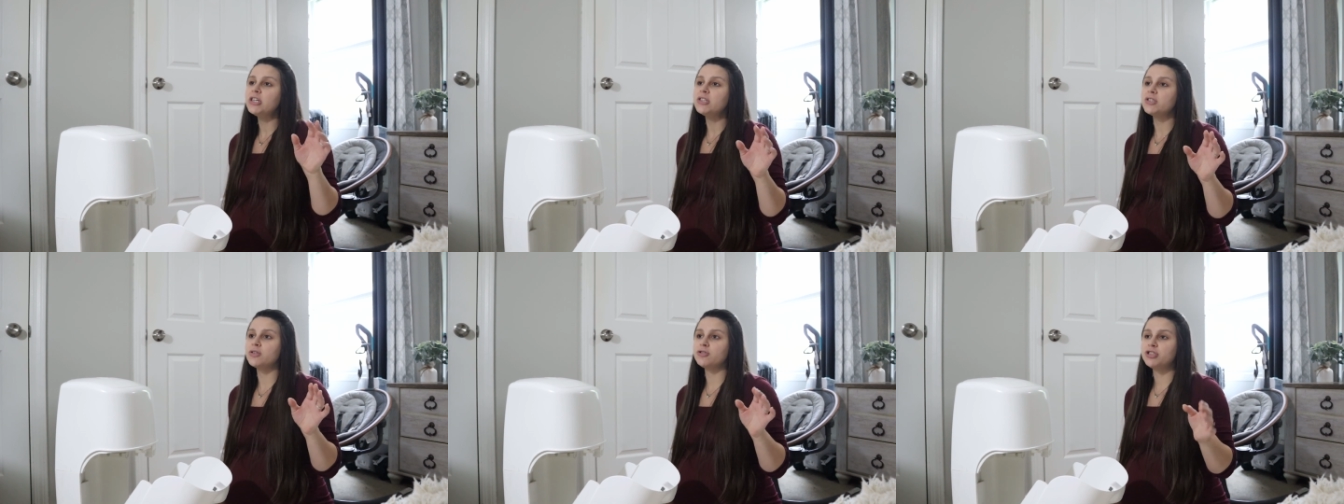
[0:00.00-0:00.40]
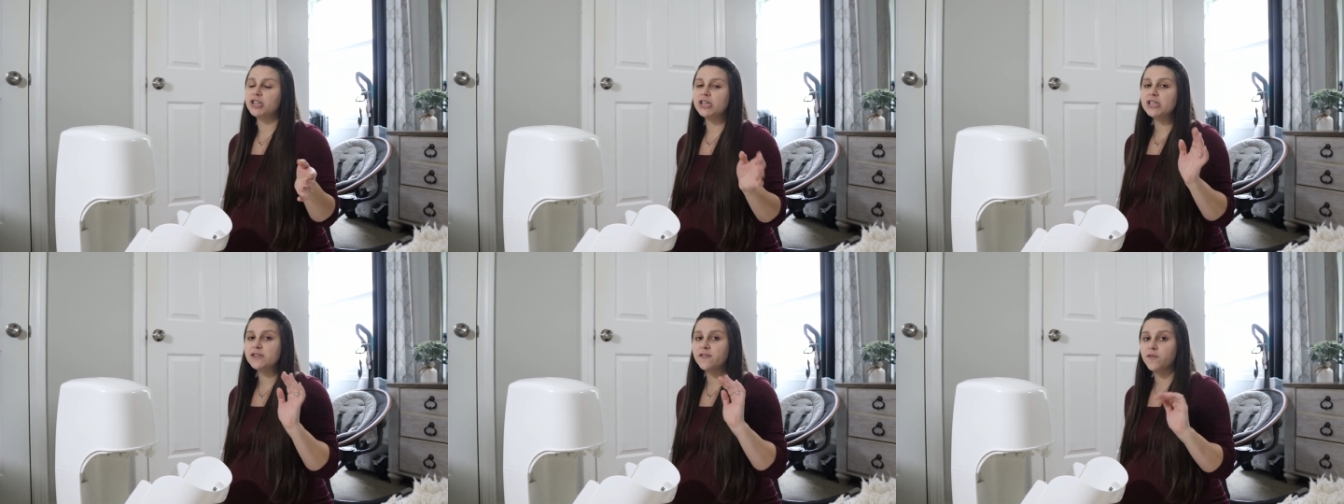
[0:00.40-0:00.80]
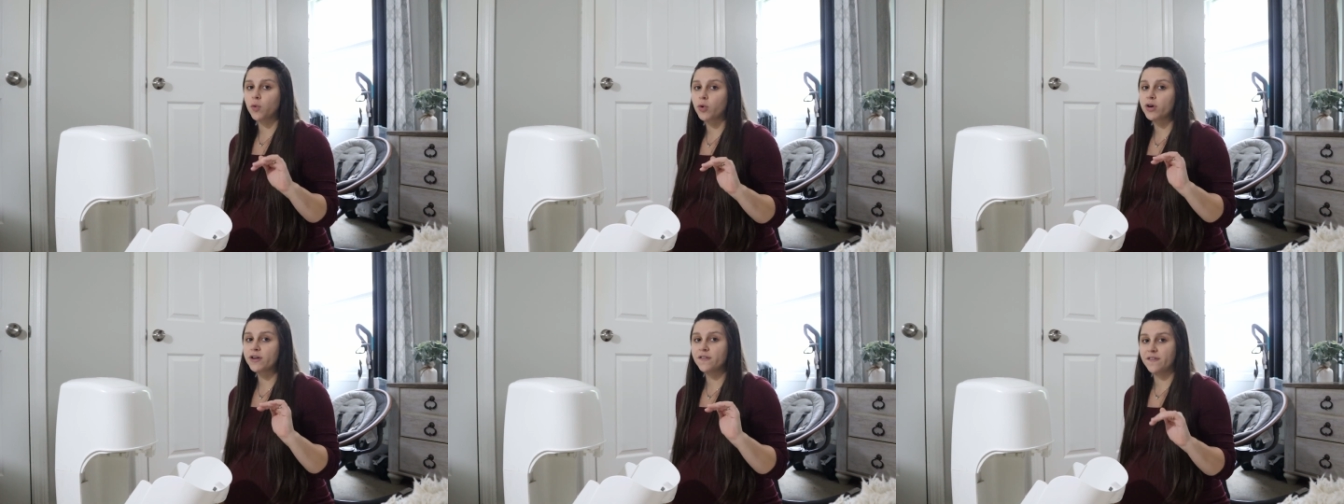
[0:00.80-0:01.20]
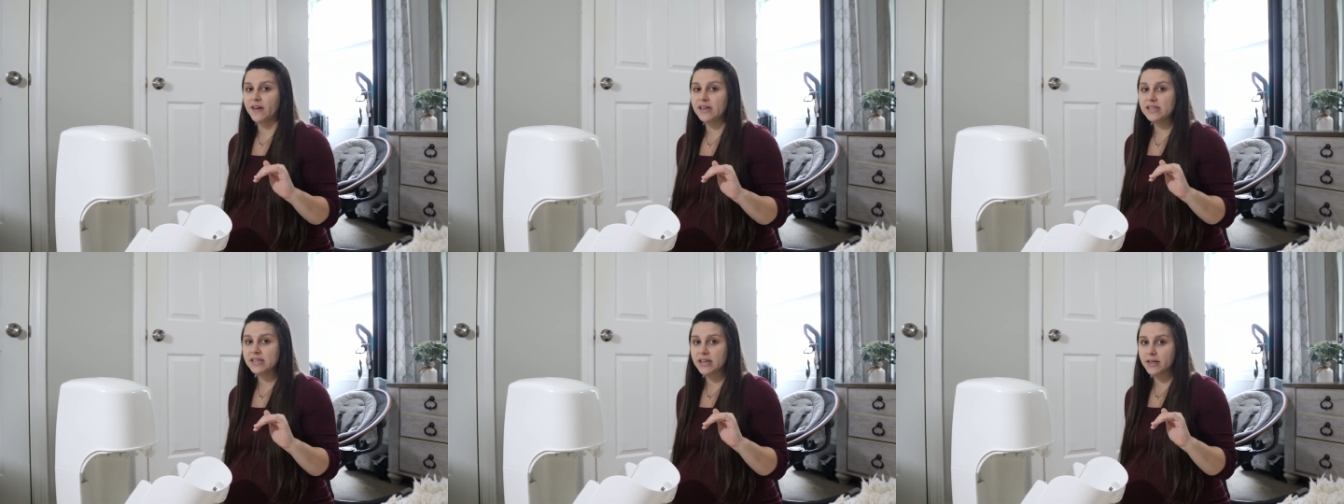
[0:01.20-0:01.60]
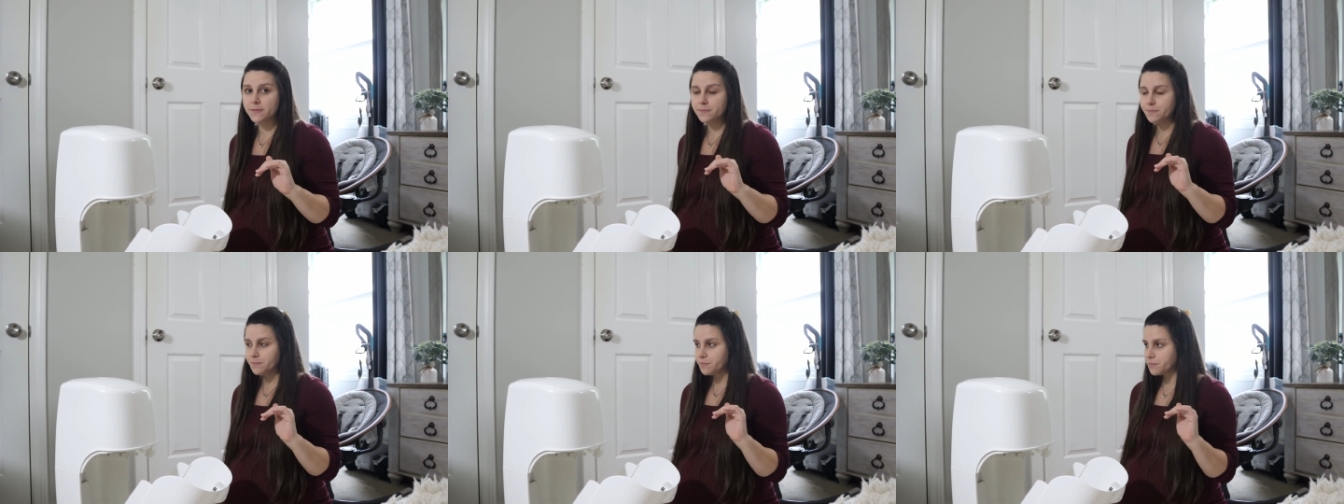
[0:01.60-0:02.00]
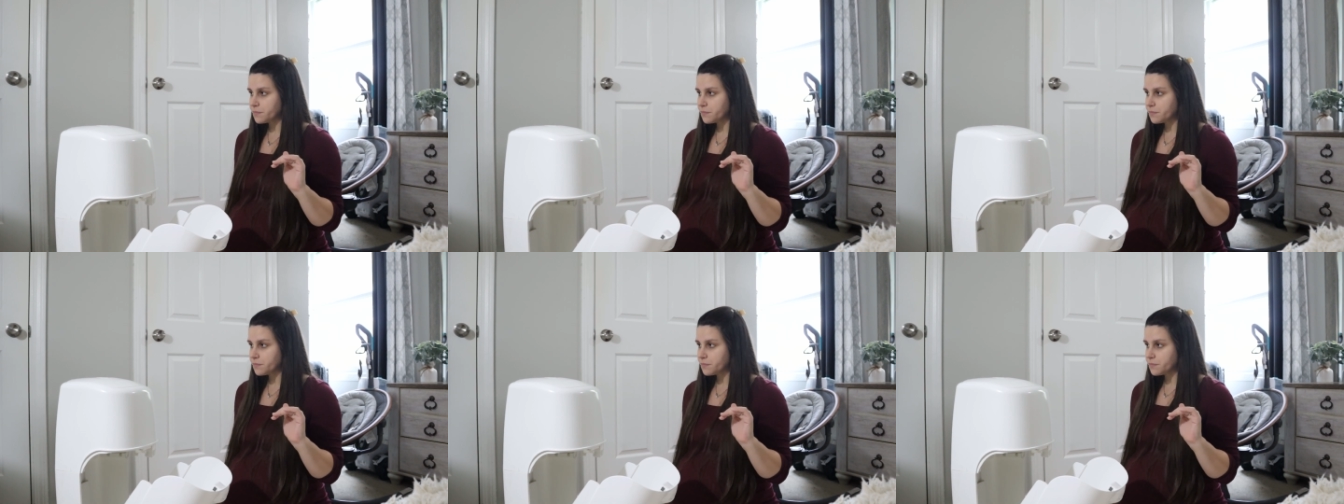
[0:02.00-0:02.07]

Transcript: So she's forward facing,